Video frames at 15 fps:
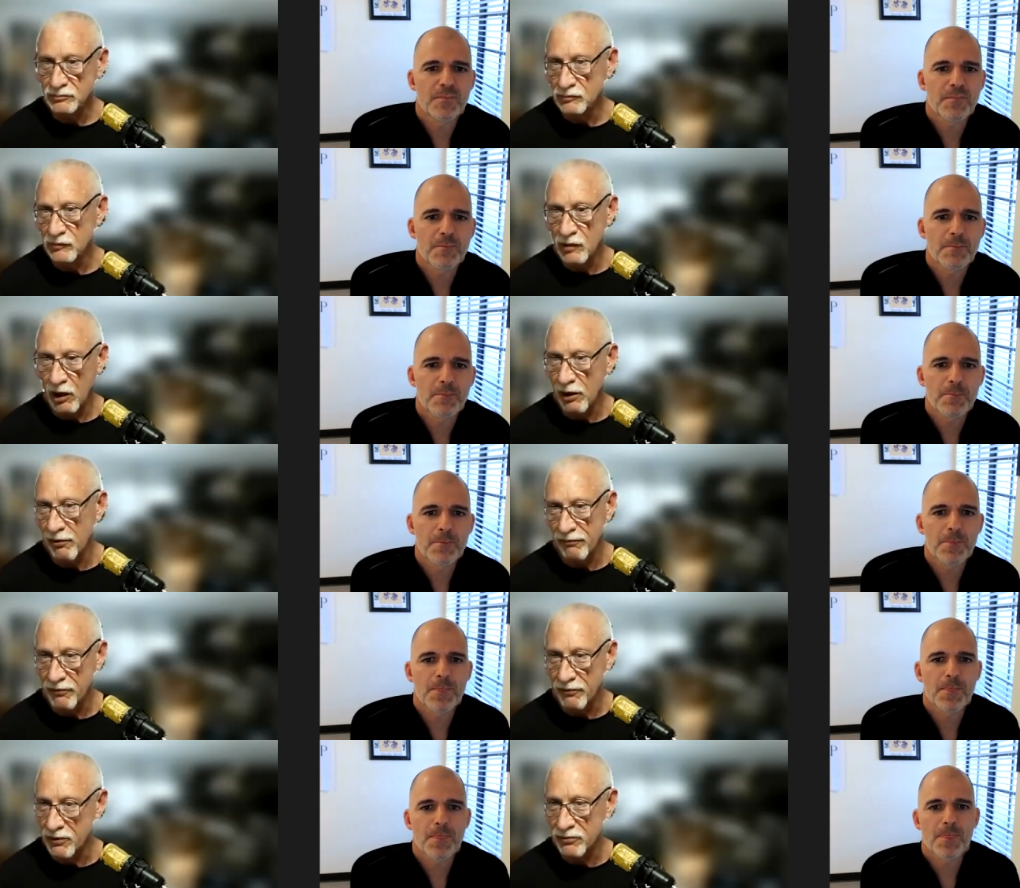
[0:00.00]
Speaker 1: to higher
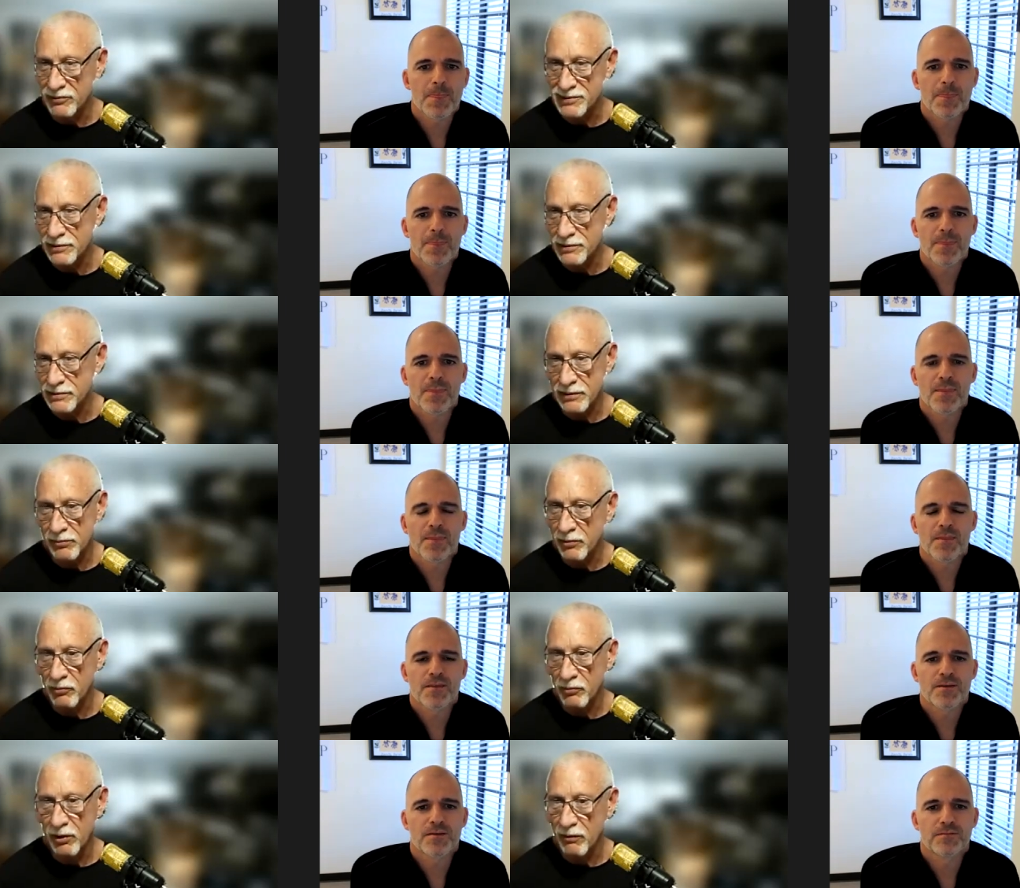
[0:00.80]
frequencies. I
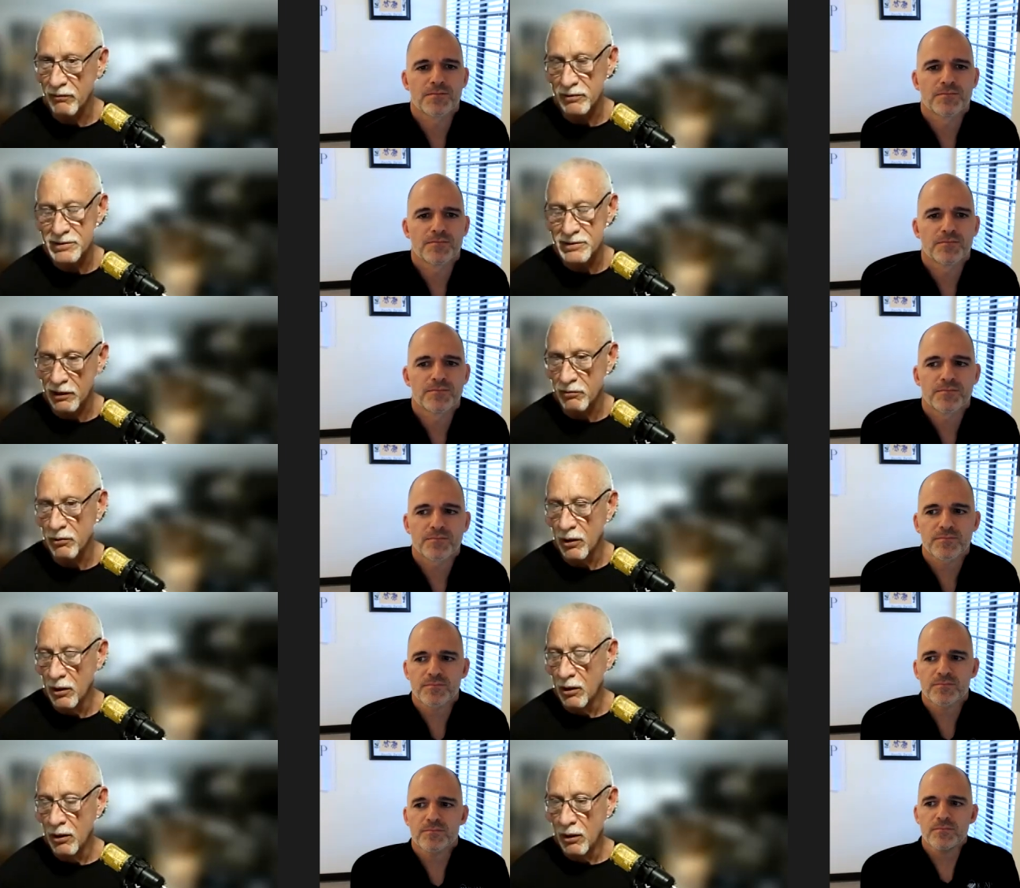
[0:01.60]
mean, whatever. It's like
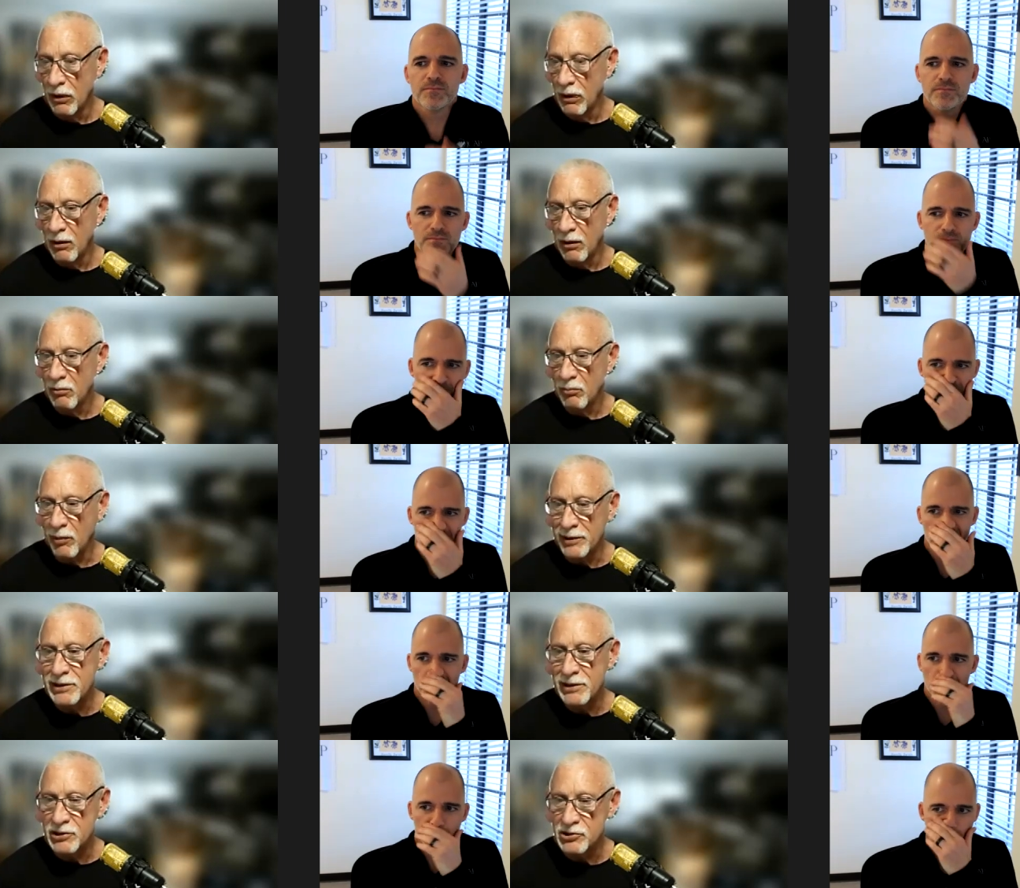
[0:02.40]
my
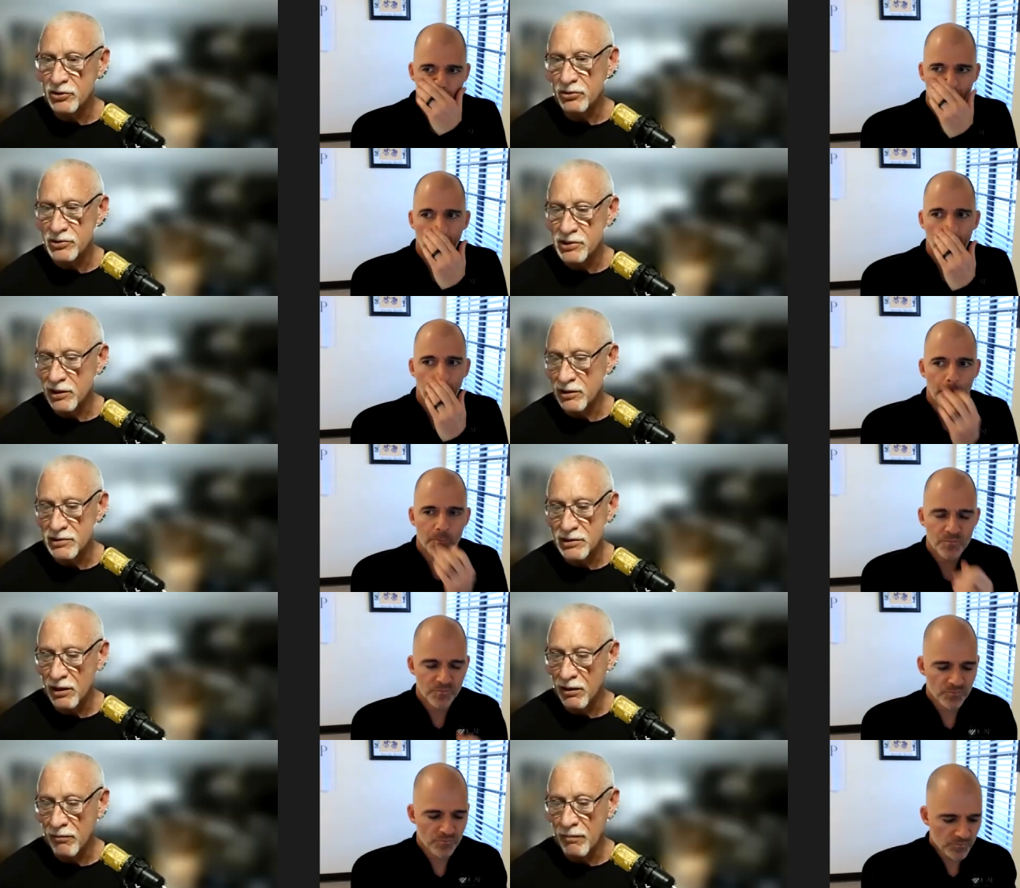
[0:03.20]
teacher says
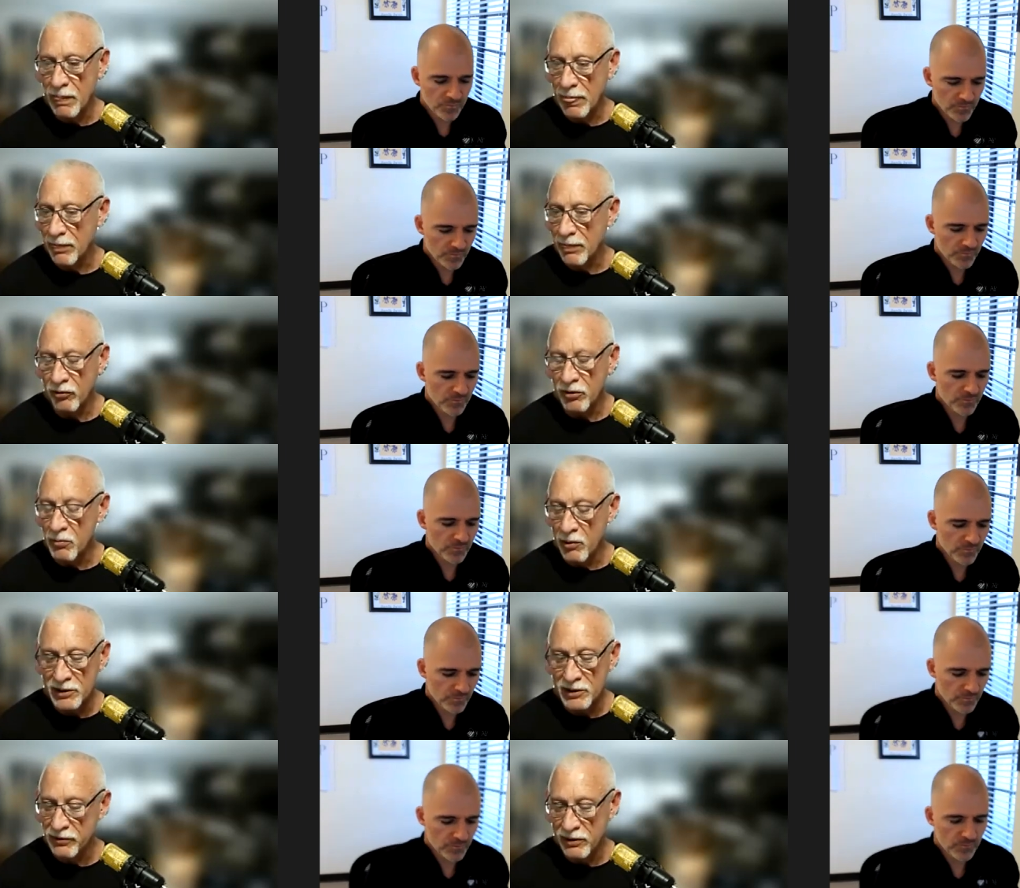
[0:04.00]
um, the only
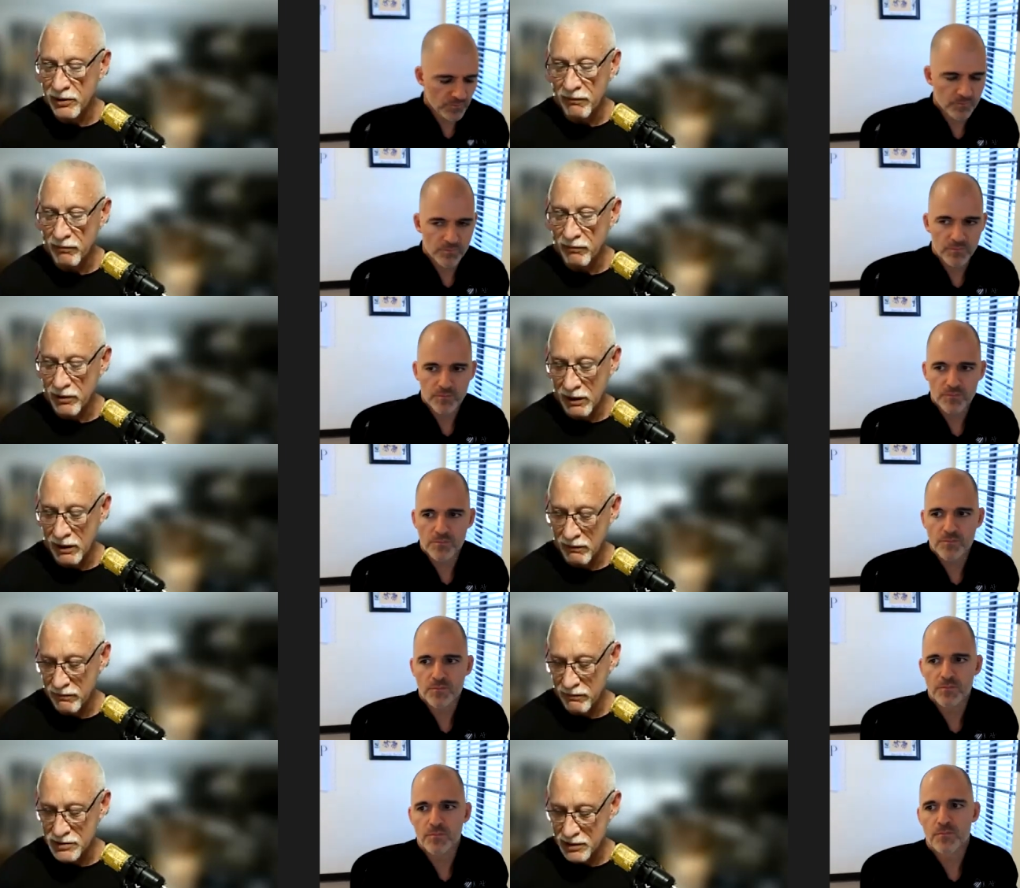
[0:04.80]
mantra he ever
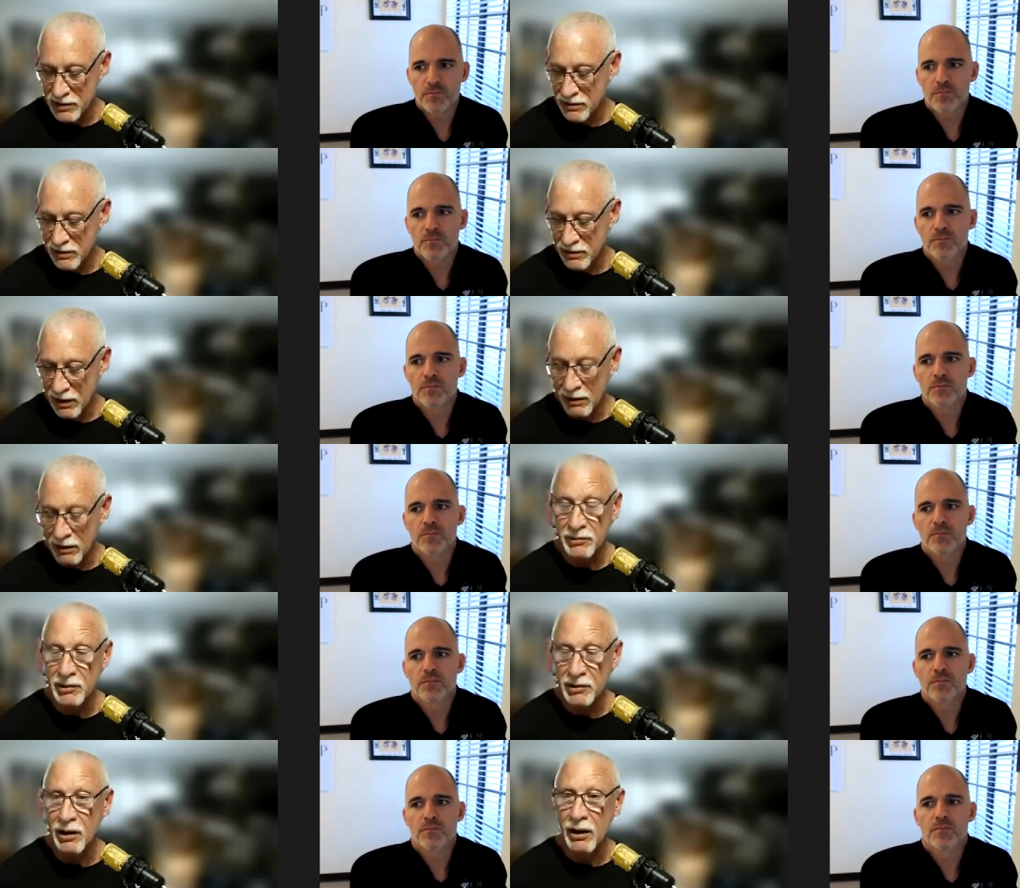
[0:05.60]
gave is
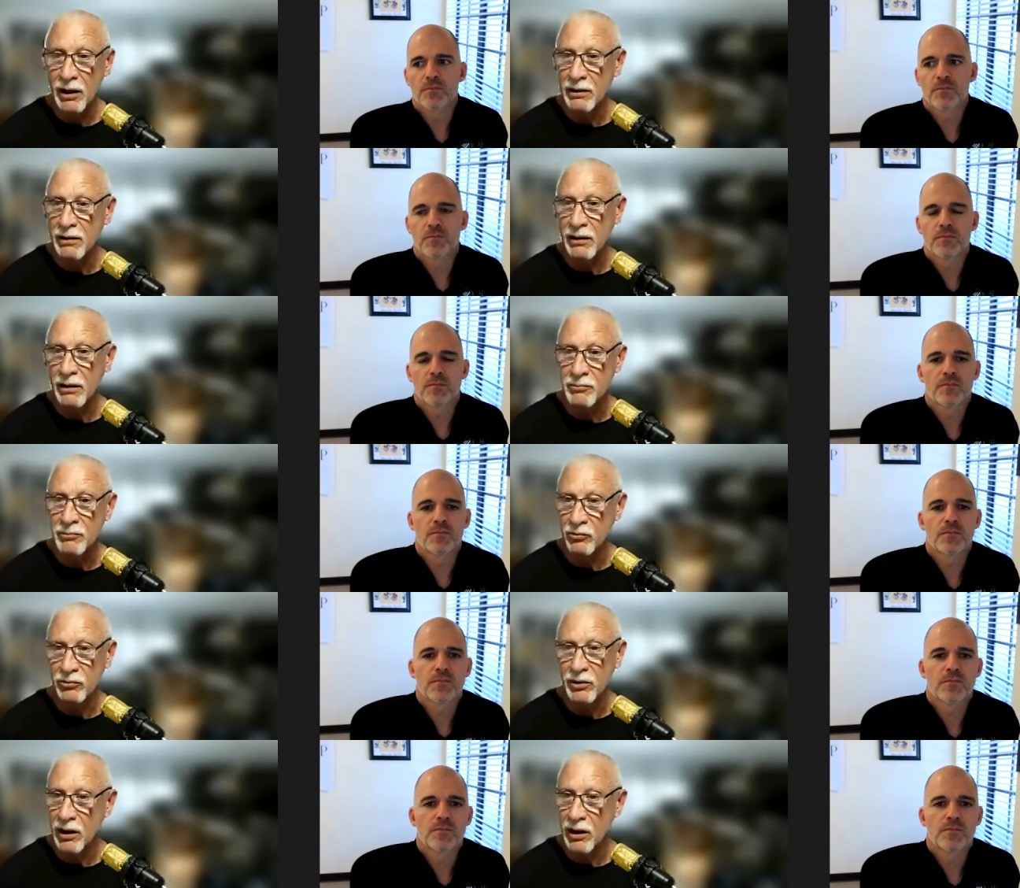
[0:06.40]
"I'm God. I'm no.